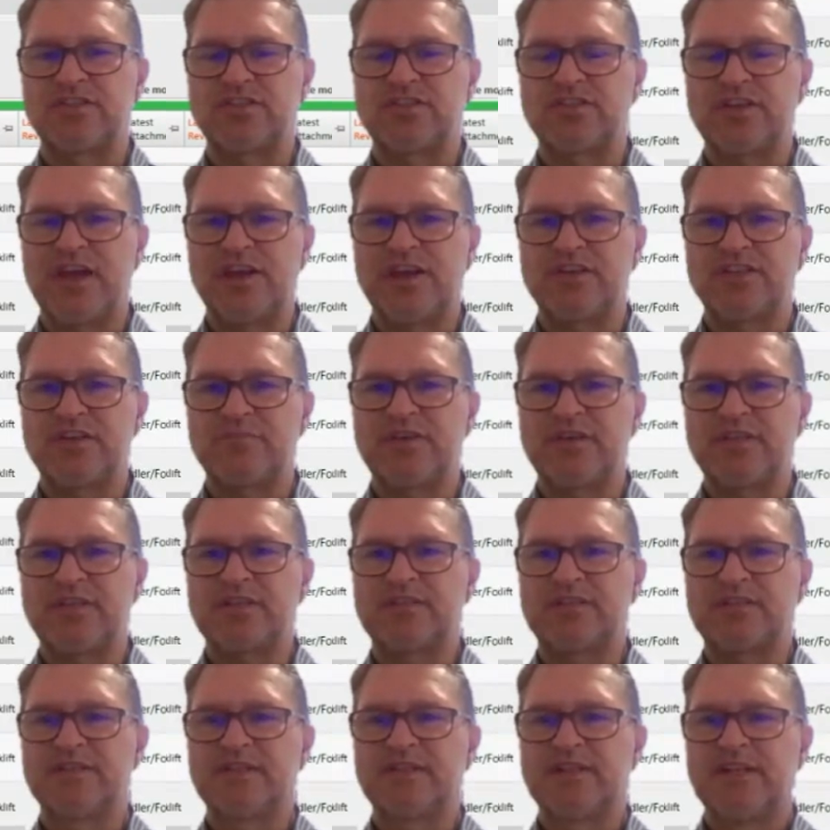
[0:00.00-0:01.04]
change a
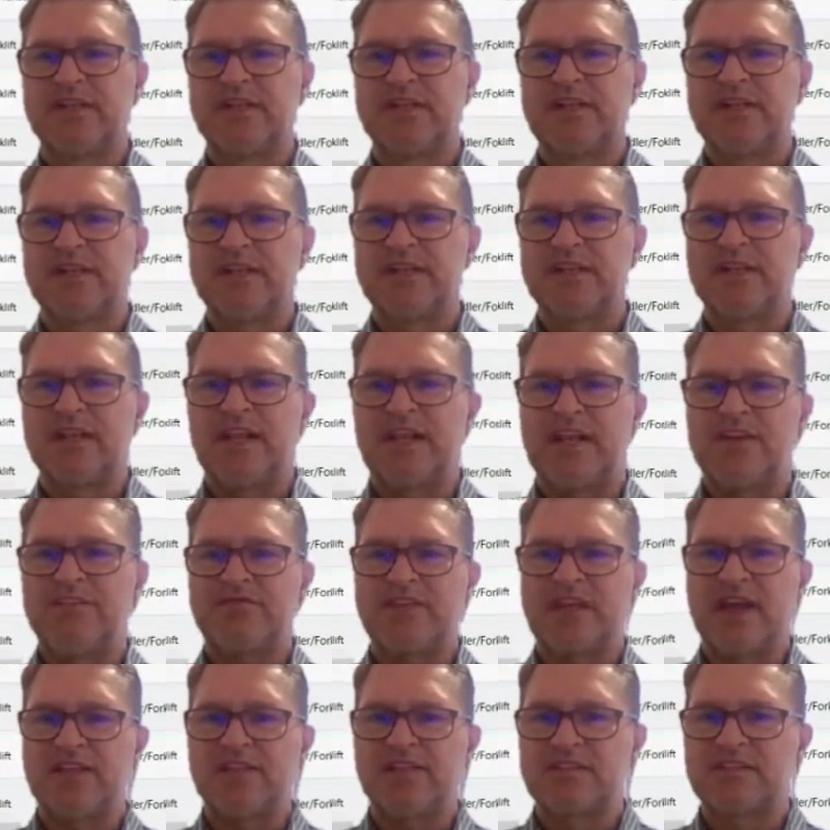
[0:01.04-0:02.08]
bit. In the
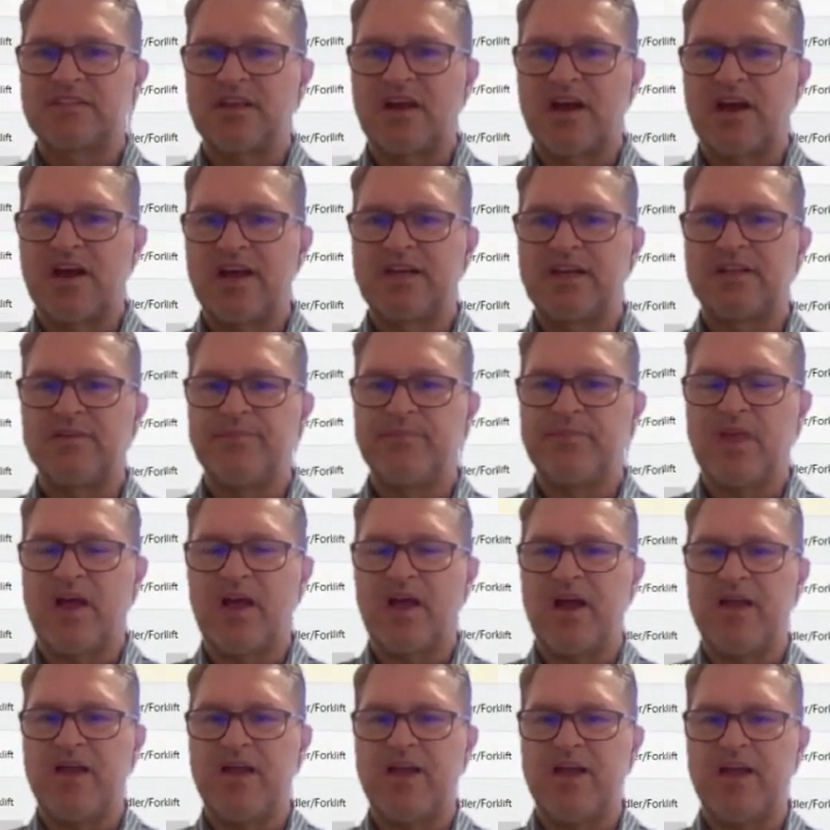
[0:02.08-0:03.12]
left-hand side,
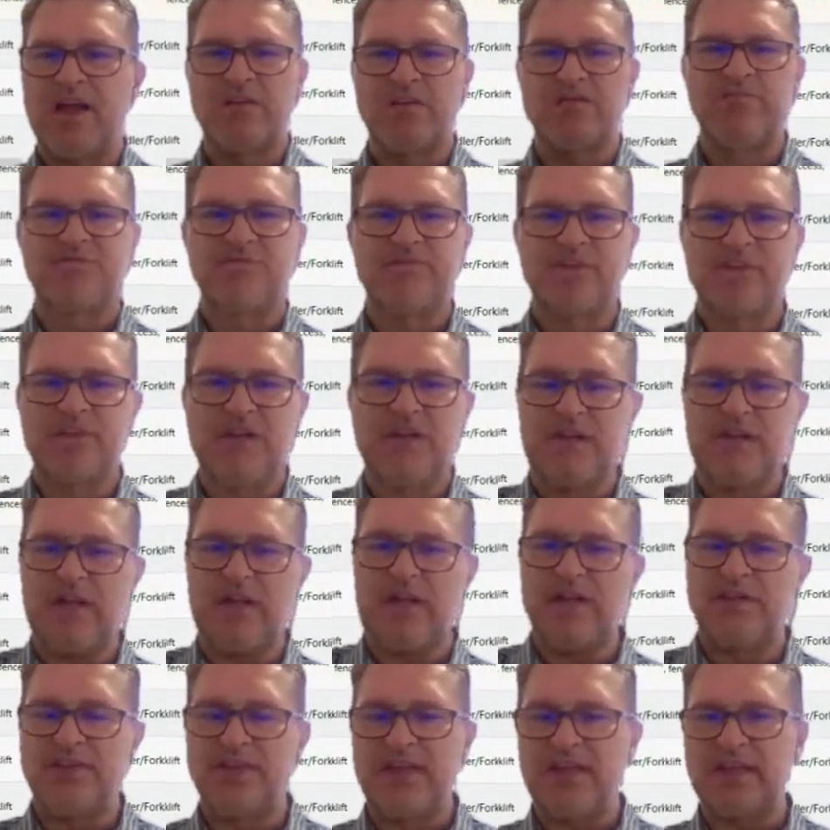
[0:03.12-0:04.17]
I have
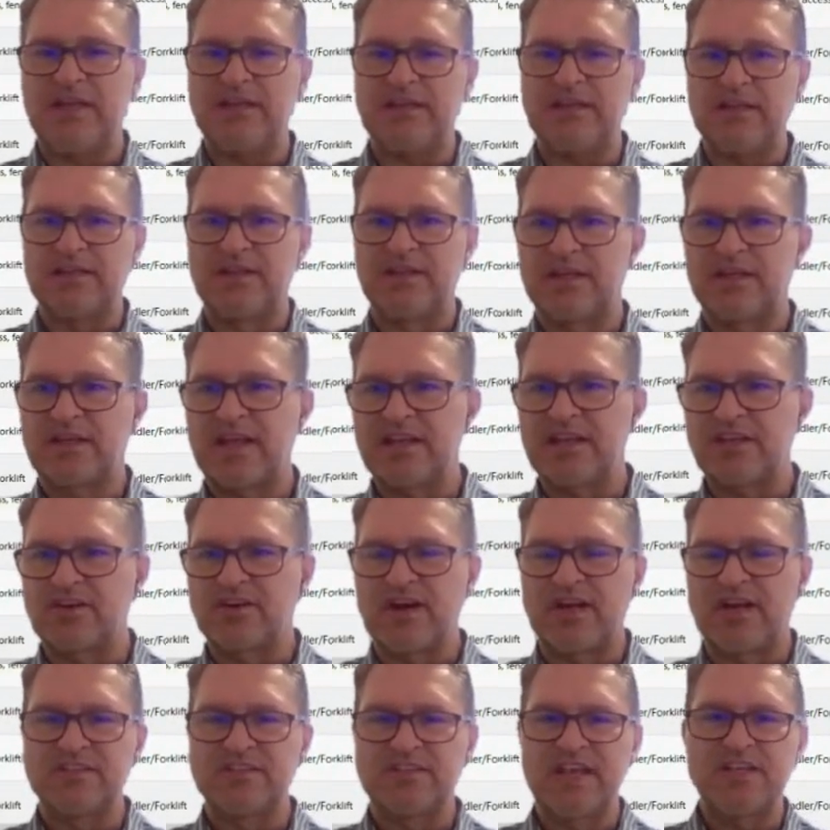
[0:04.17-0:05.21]
the
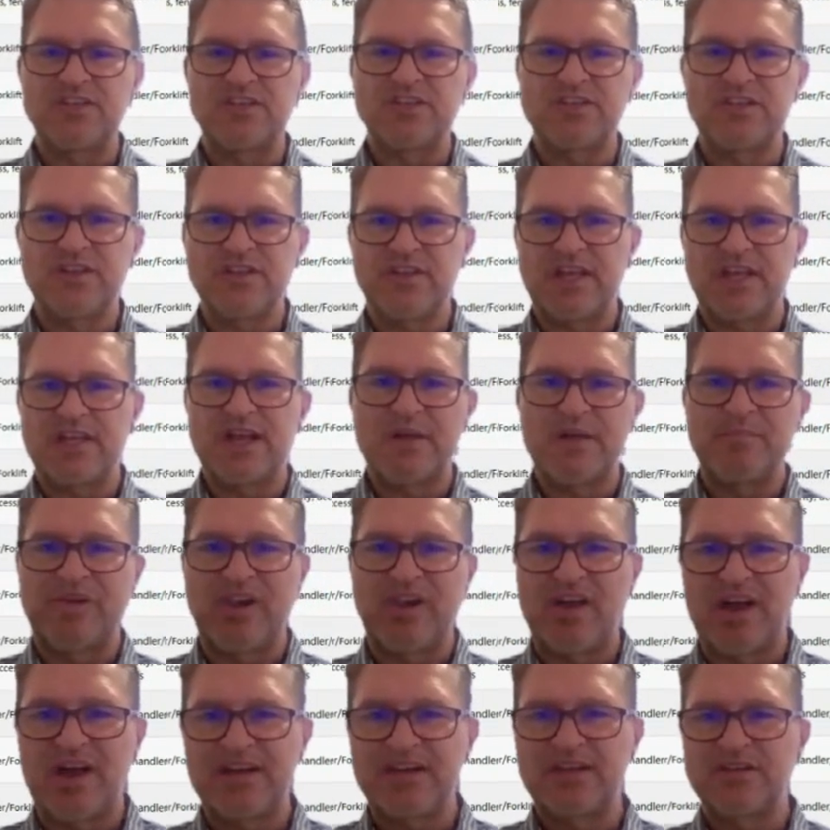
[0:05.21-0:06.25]
categorization that I
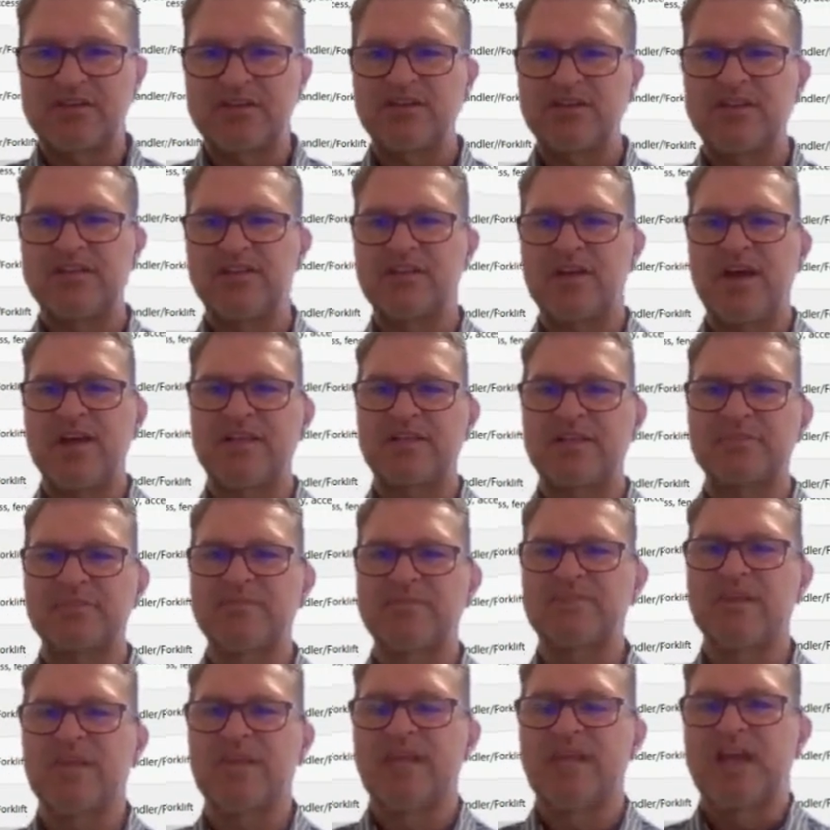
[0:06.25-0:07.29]
applied to these
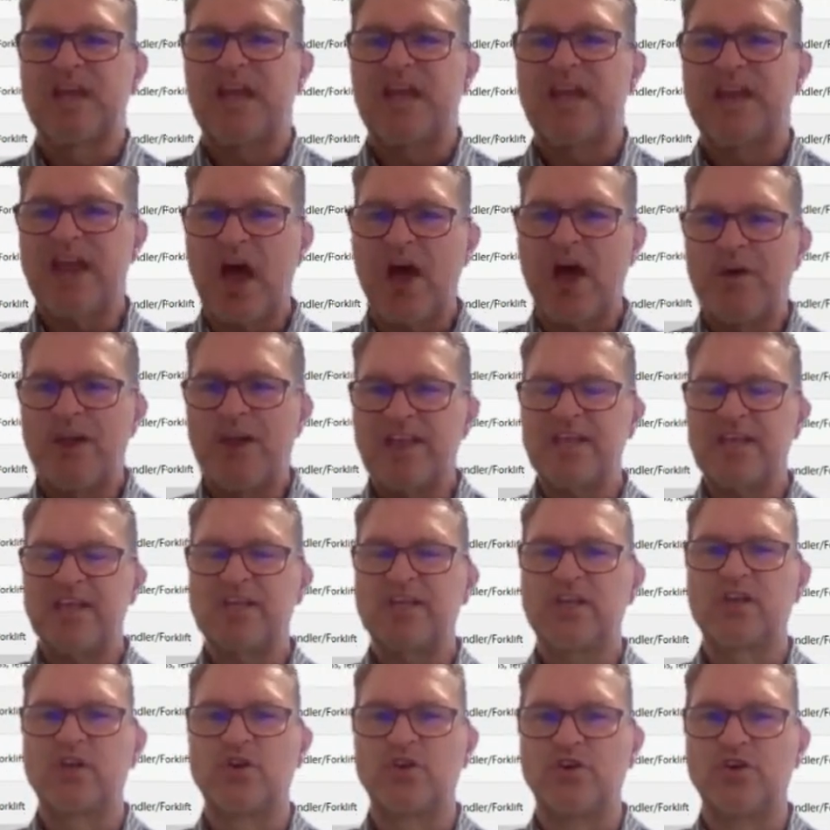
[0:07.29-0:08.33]
items. And now I
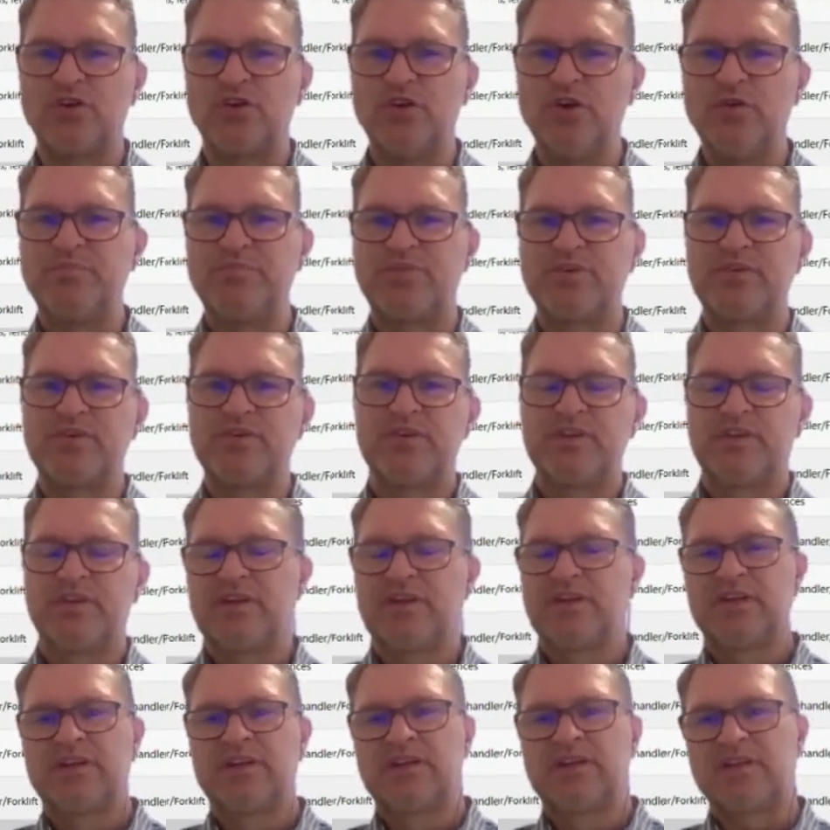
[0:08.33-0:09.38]
can group
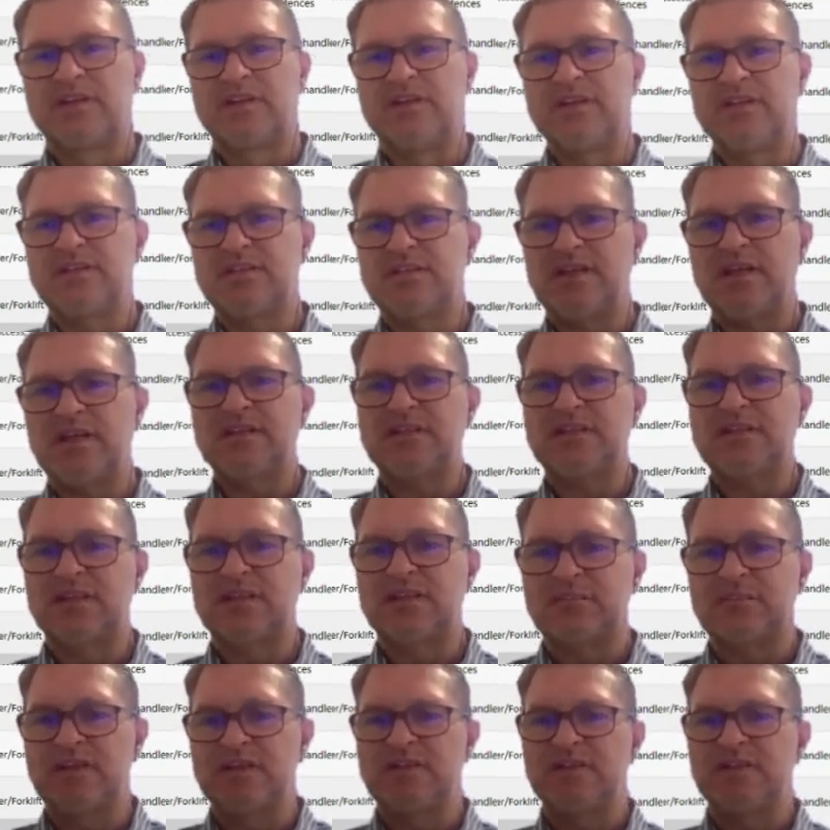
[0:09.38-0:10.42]
this
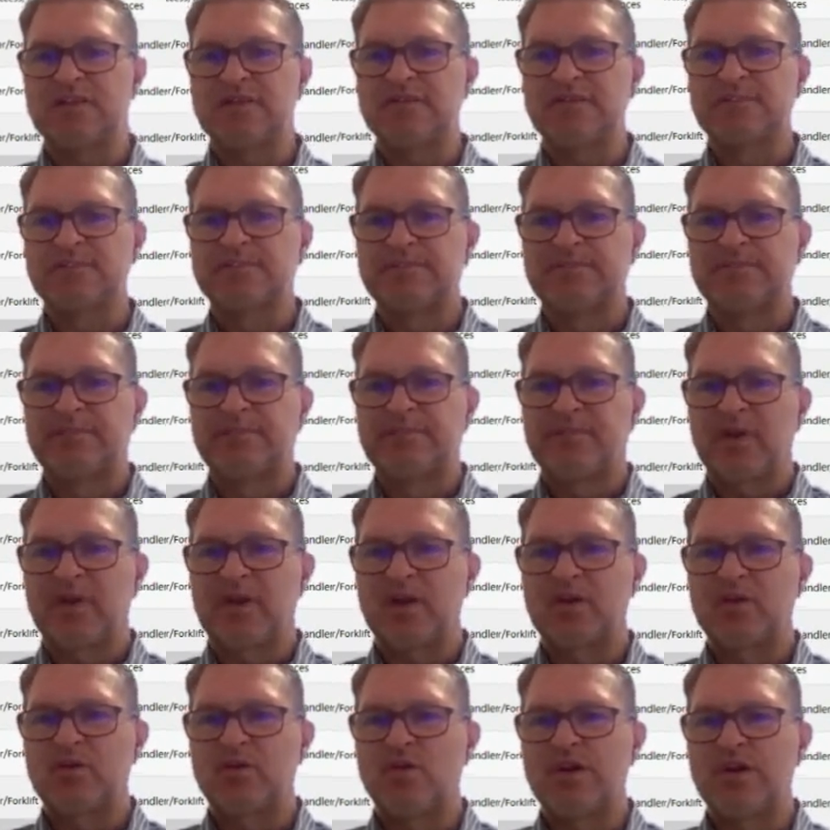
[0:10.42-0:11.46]
estimate
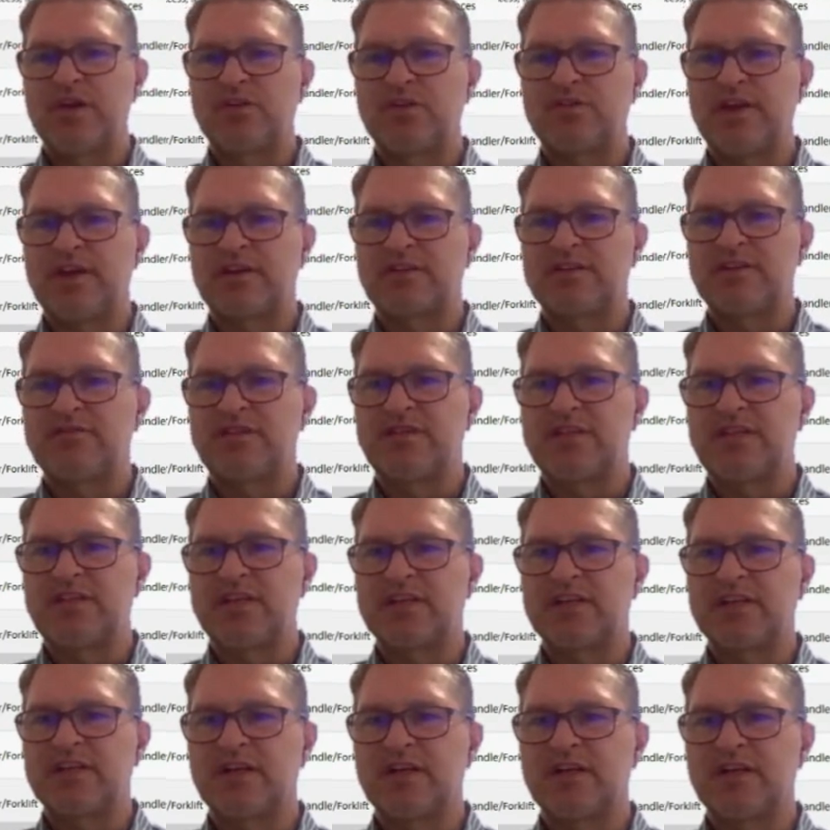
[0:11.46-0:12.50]
according to activity
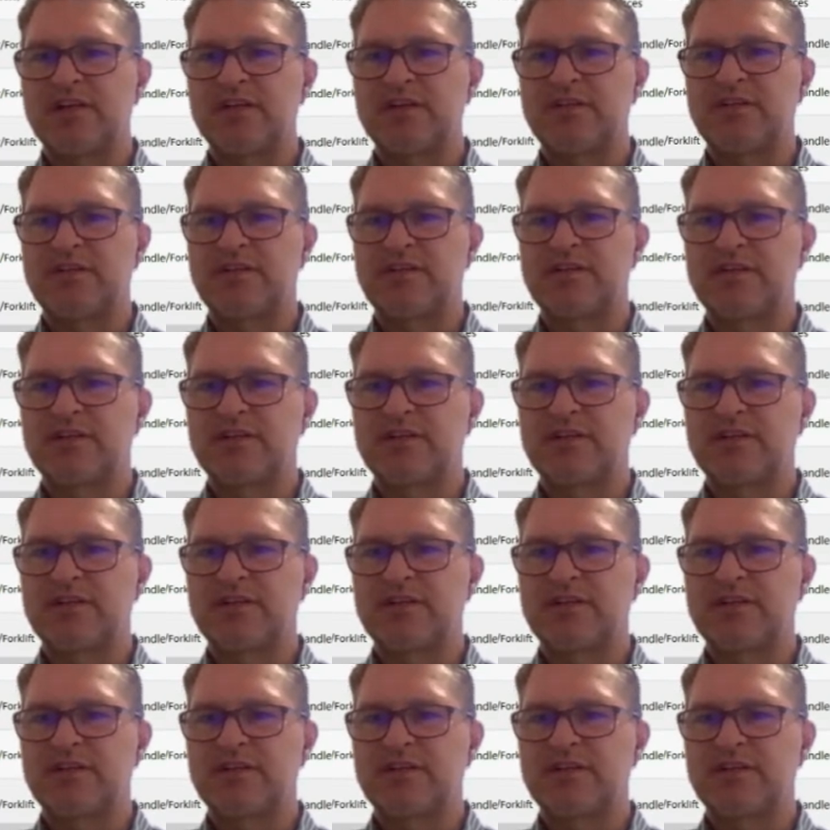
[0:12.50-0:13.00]
code,